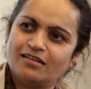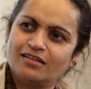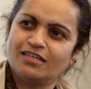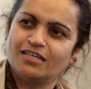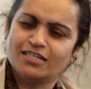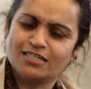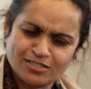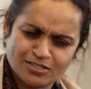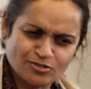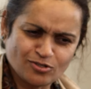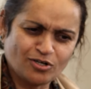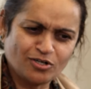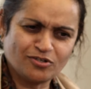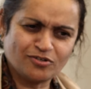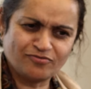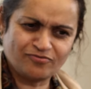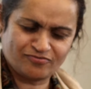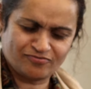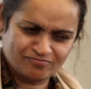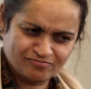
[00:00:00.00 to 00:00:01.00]
It's sort
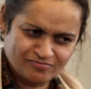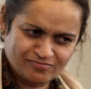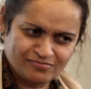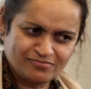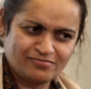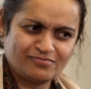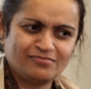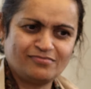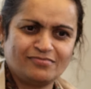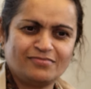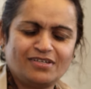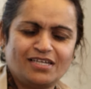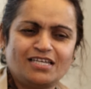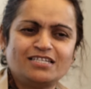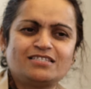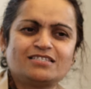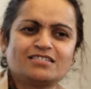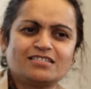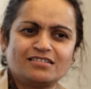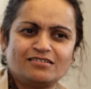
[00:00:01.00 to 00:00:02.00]
of,
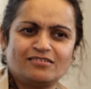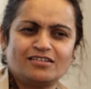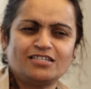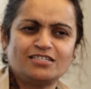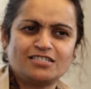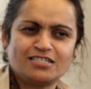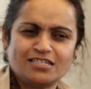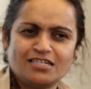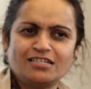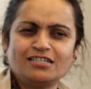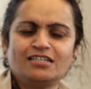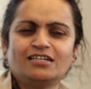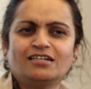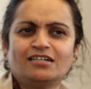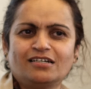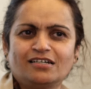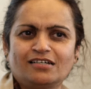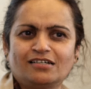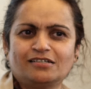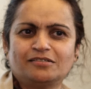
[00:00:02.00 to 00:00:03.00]
it's in
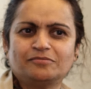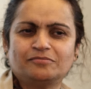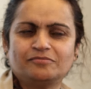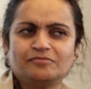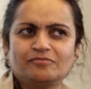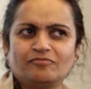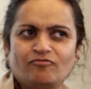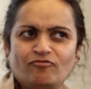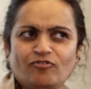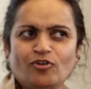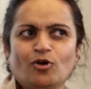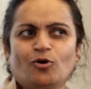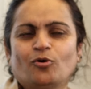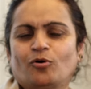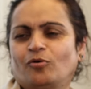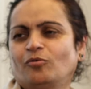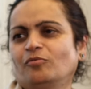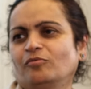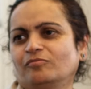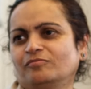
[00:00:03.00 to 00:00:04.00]
the
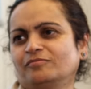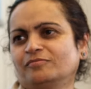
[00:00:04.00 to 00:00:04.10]
flow,